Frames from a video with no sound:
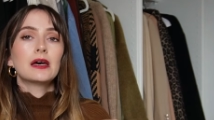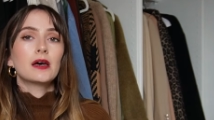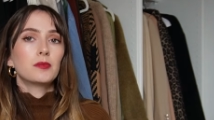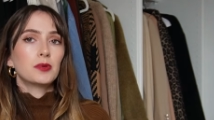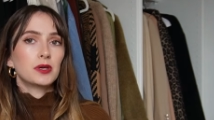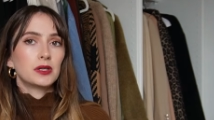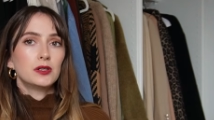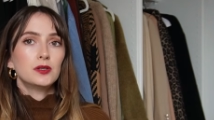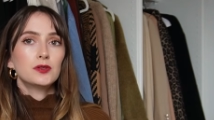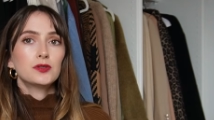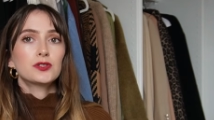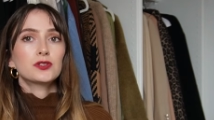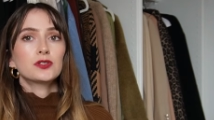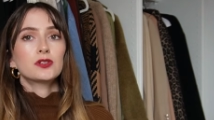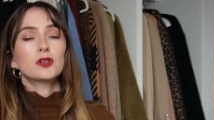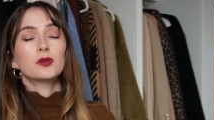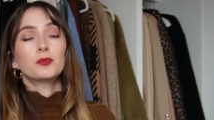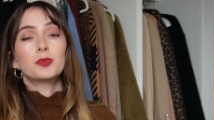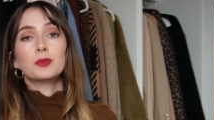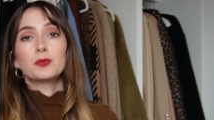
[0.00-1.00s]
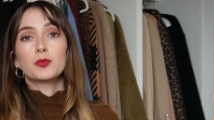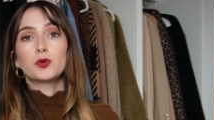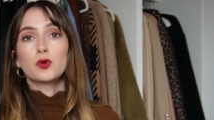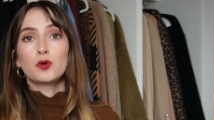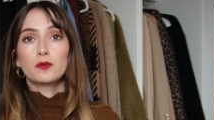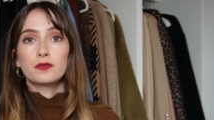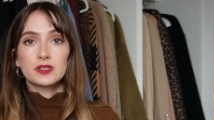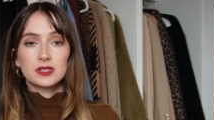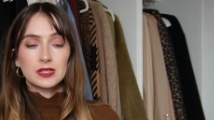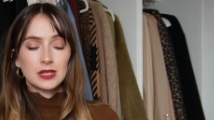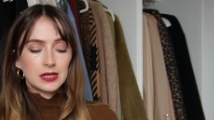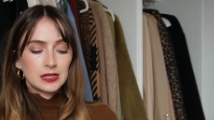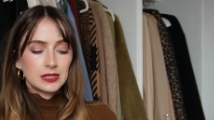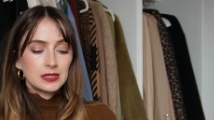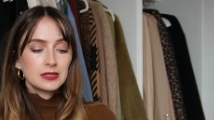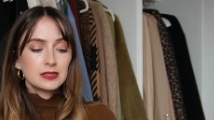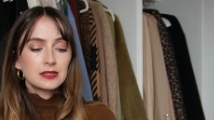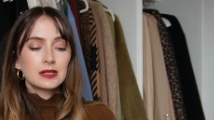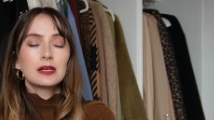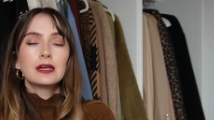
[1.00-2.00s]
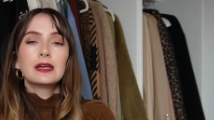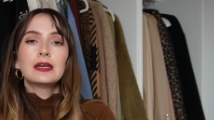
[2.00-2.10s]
a bit looser or a bit more oversized.